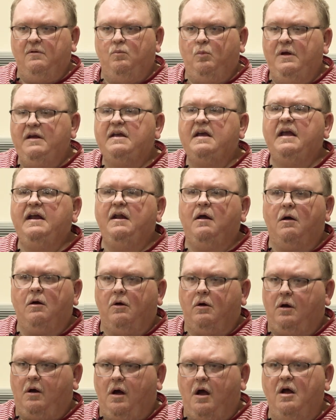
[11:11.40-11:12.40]
We can't
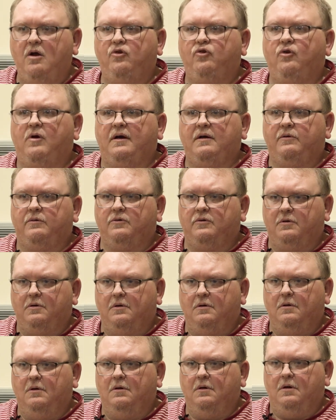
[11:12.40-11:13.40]
hire contractors
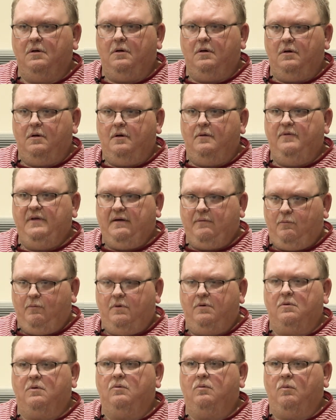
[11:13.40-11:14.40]
that
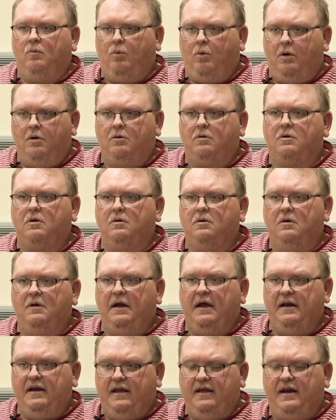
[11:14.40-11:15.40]
will work
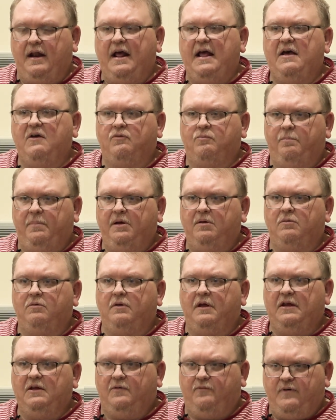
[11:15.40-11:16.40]
and get a house
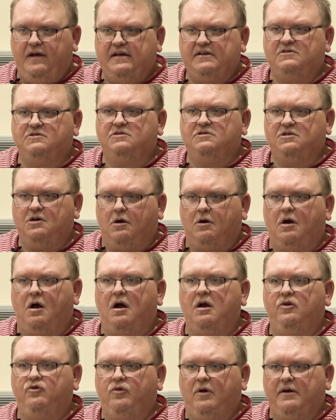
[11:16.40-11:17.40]
built as fast as our
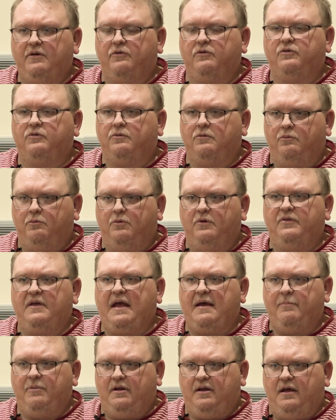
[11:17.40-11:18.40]
contractors with
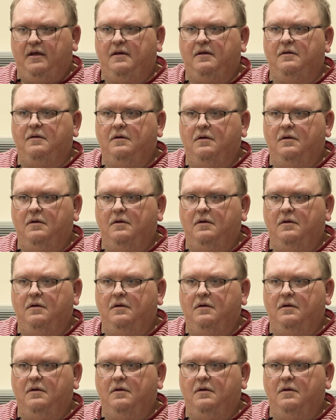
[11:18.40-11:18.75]
Habitat.